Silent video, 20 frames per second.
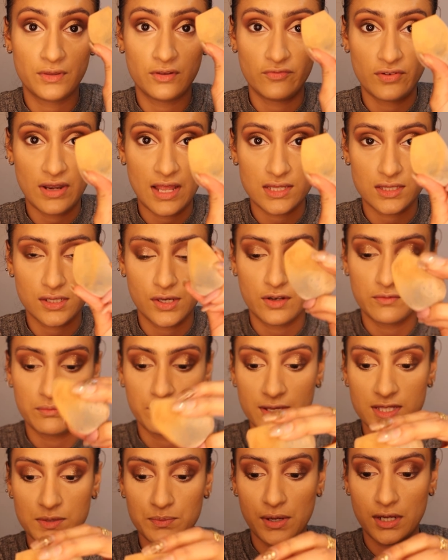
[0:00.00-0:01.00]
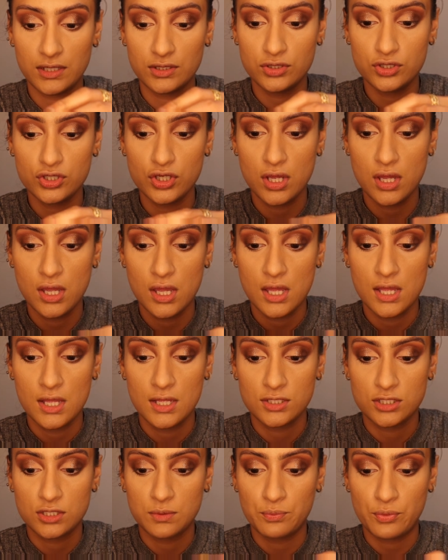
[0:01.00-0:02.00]
the flat side of my sponge
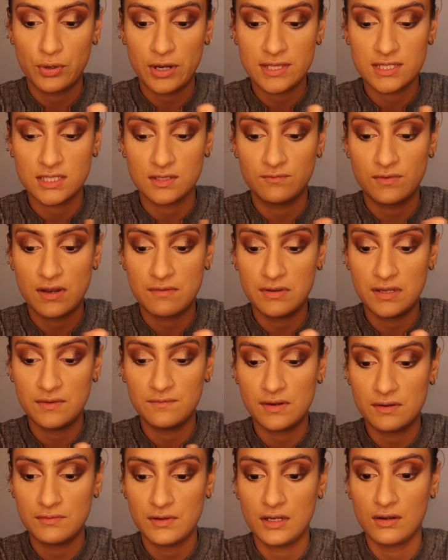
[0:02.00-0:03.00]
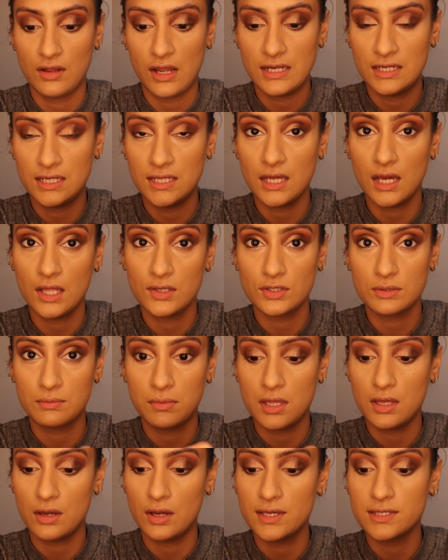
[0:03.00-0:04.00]
to press very, very lightly under
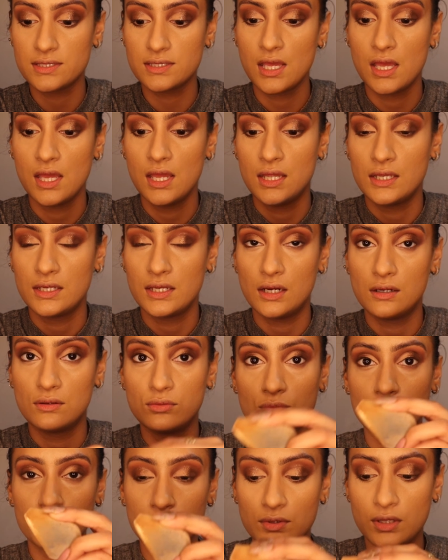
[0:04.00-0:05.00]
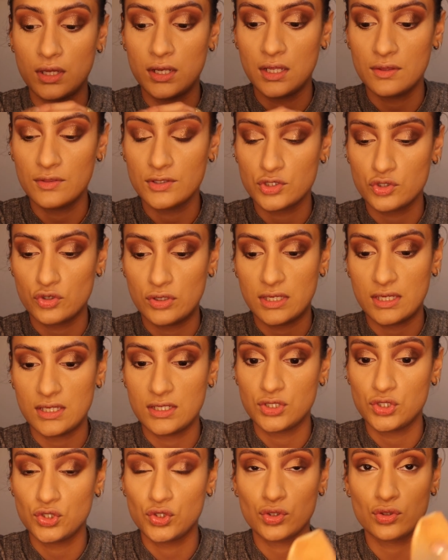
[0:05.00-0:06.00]
my eyes. Now, another trick
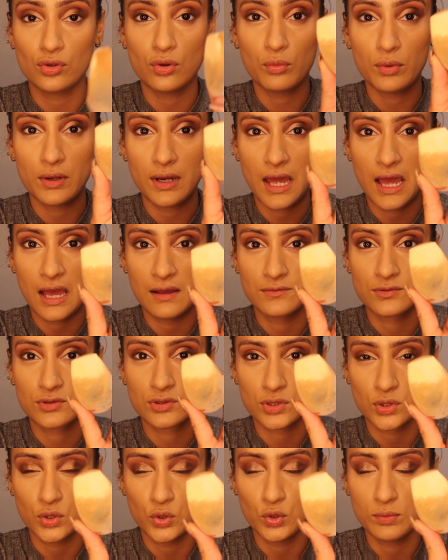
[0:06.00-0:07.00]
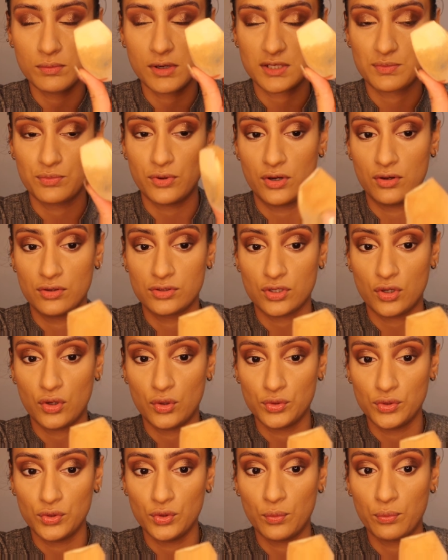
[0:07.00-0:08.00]
is you do not want to have too much product
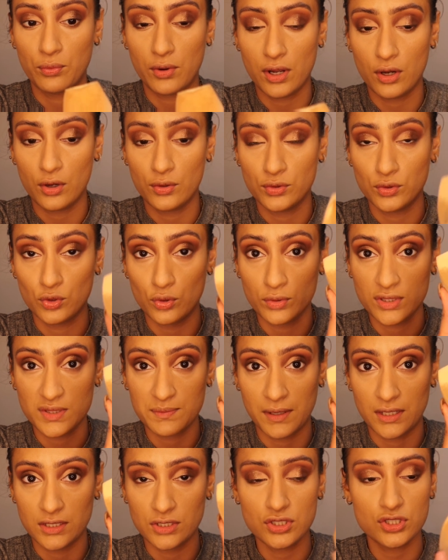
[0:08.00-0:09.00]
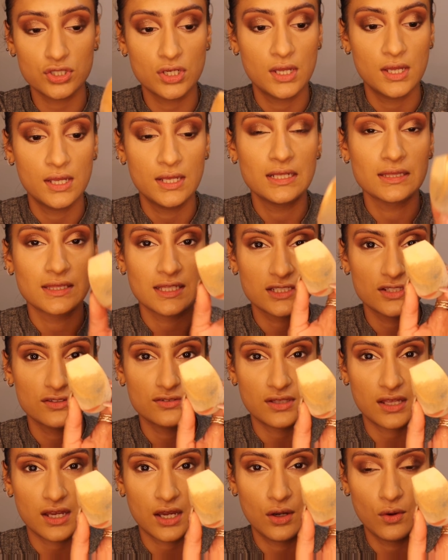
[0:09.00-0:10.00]
on your sponge. This
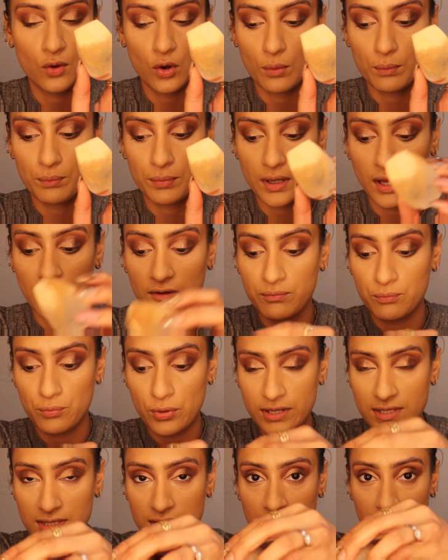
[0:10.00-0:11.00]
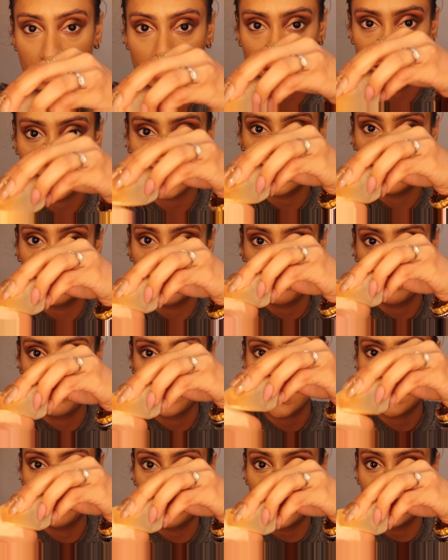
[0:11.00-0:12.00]
is like a lot, but I've pressed it into the
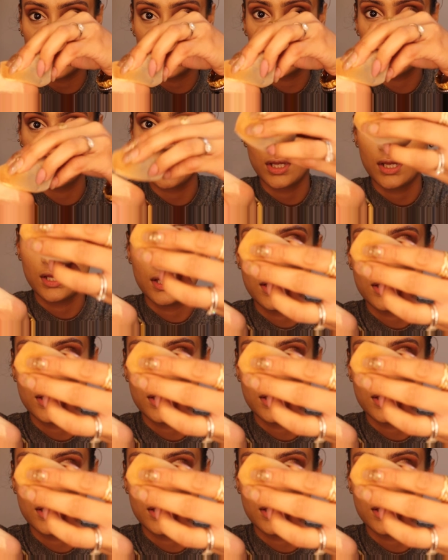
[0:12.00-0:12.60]
sponge